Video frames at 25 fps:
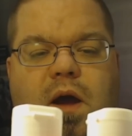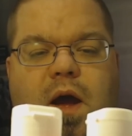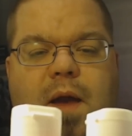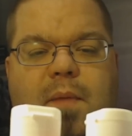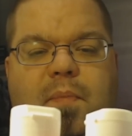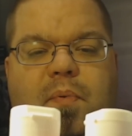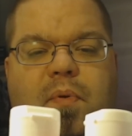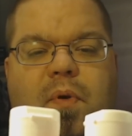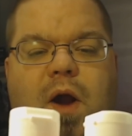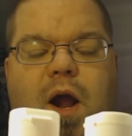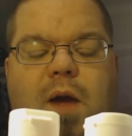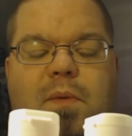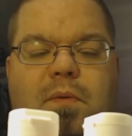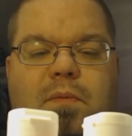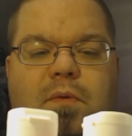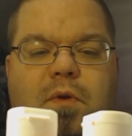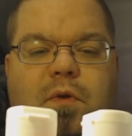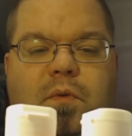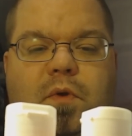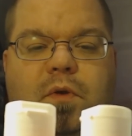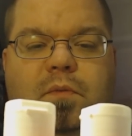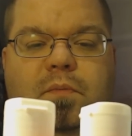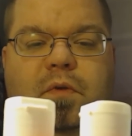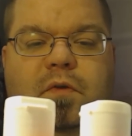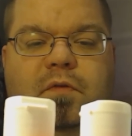I probably
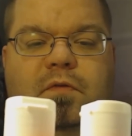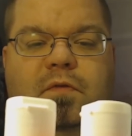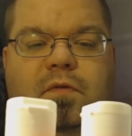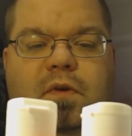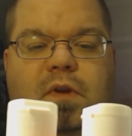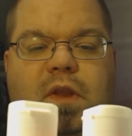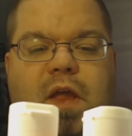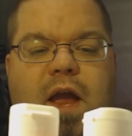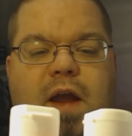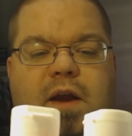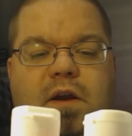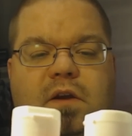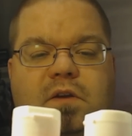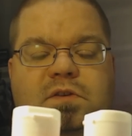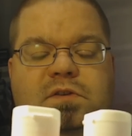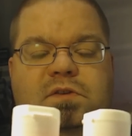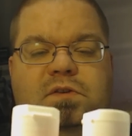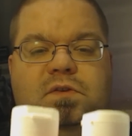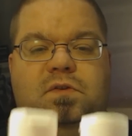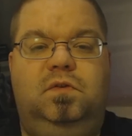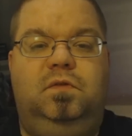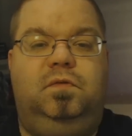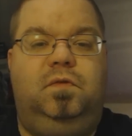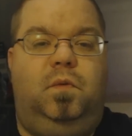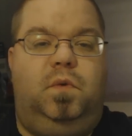would prefer lacquers
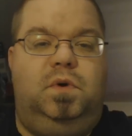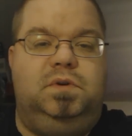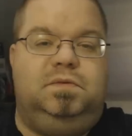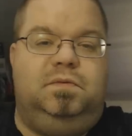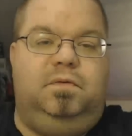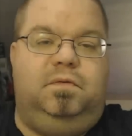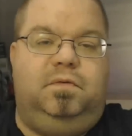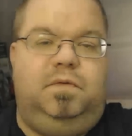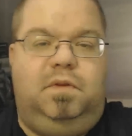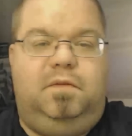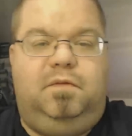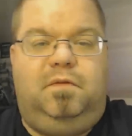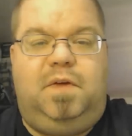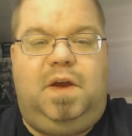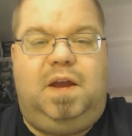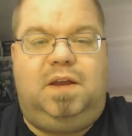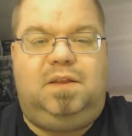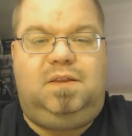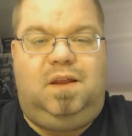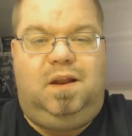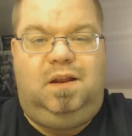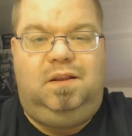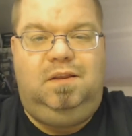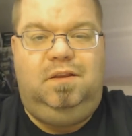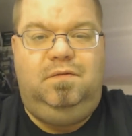too if it wasn't for the fact
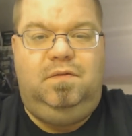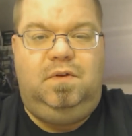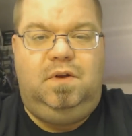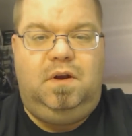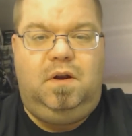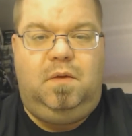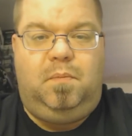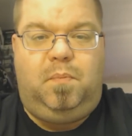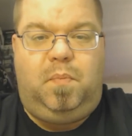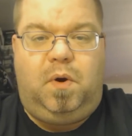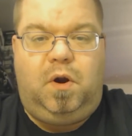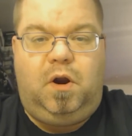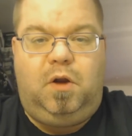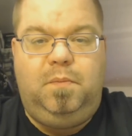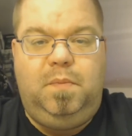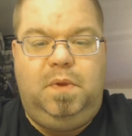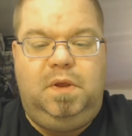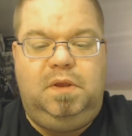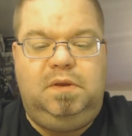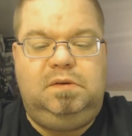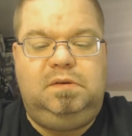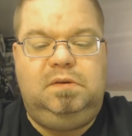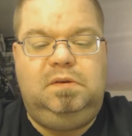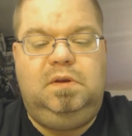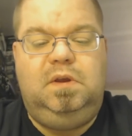that I live in an
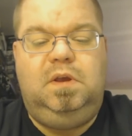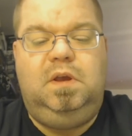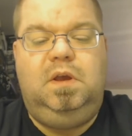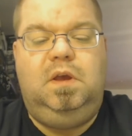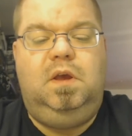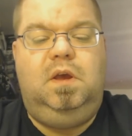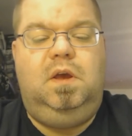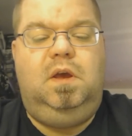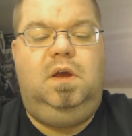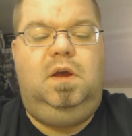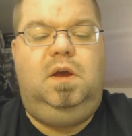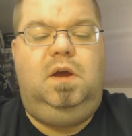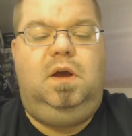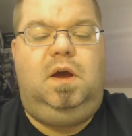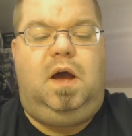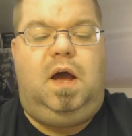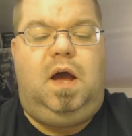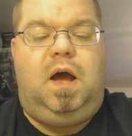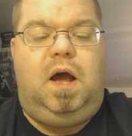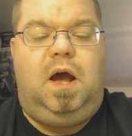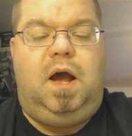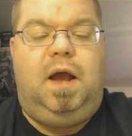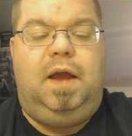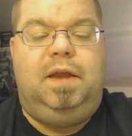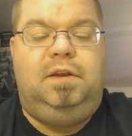apartment.
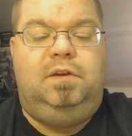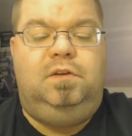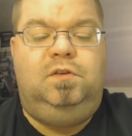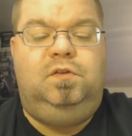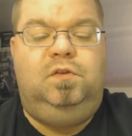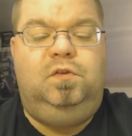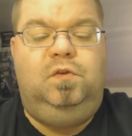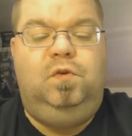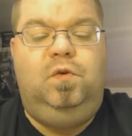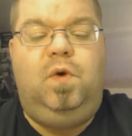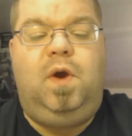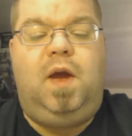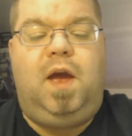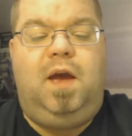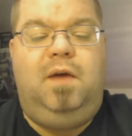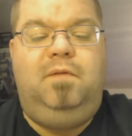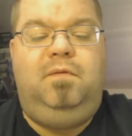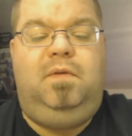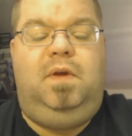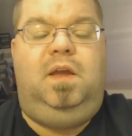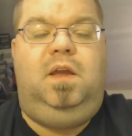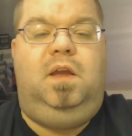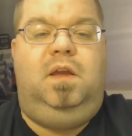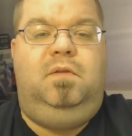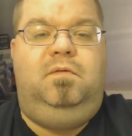I do have
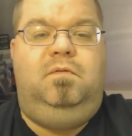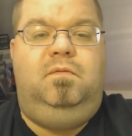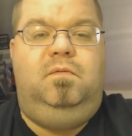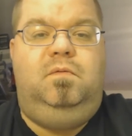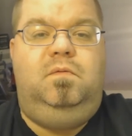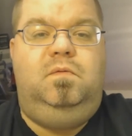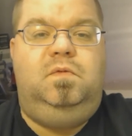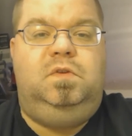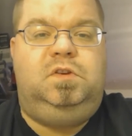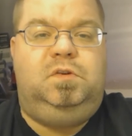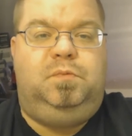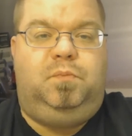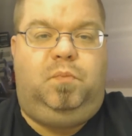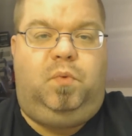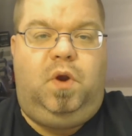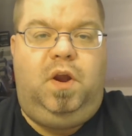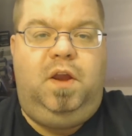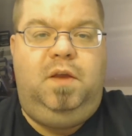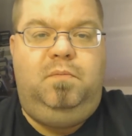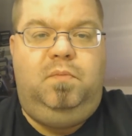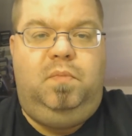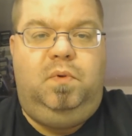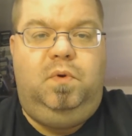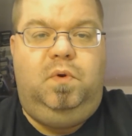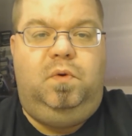a
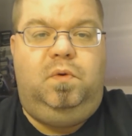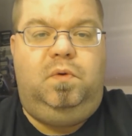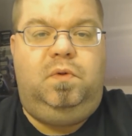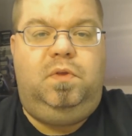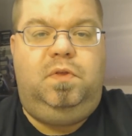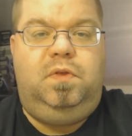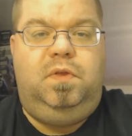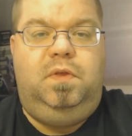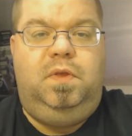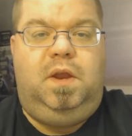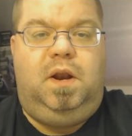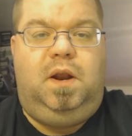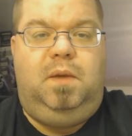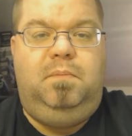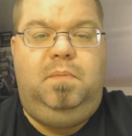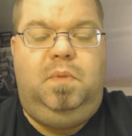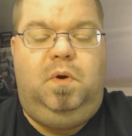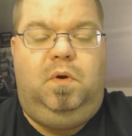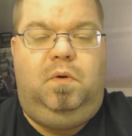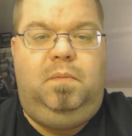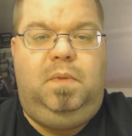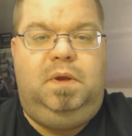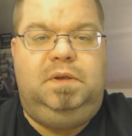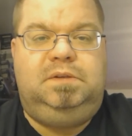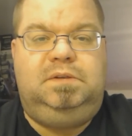spray booth that I
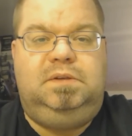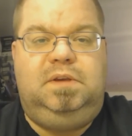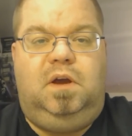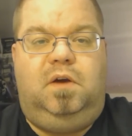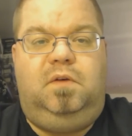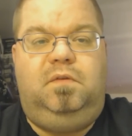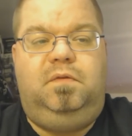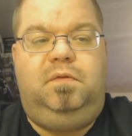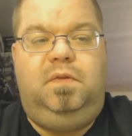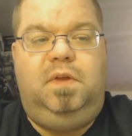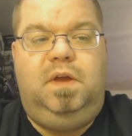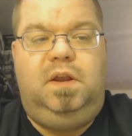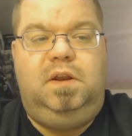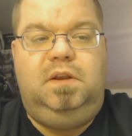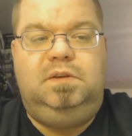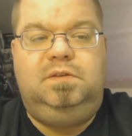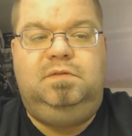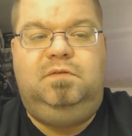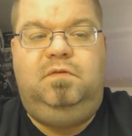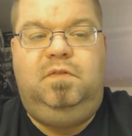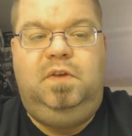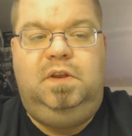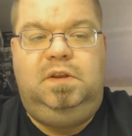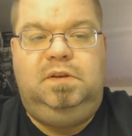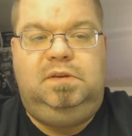built myself that is
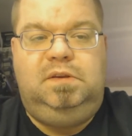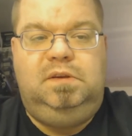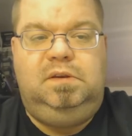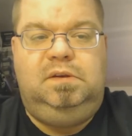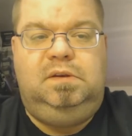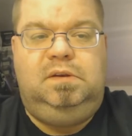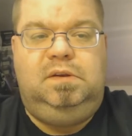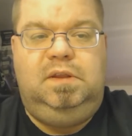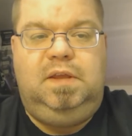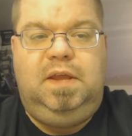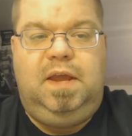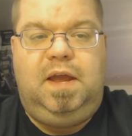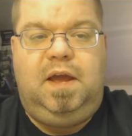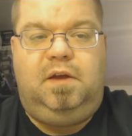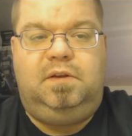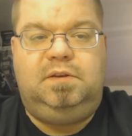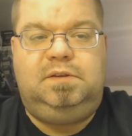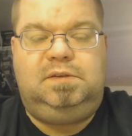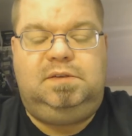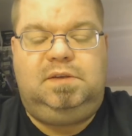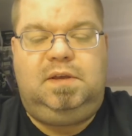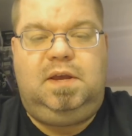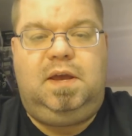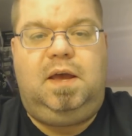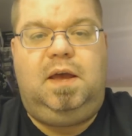vented to the
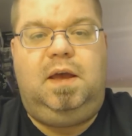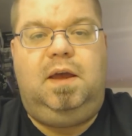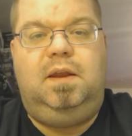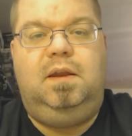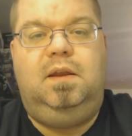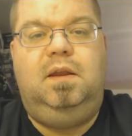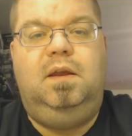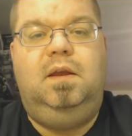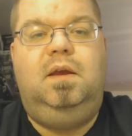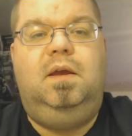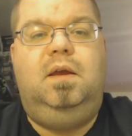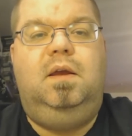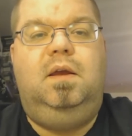outside,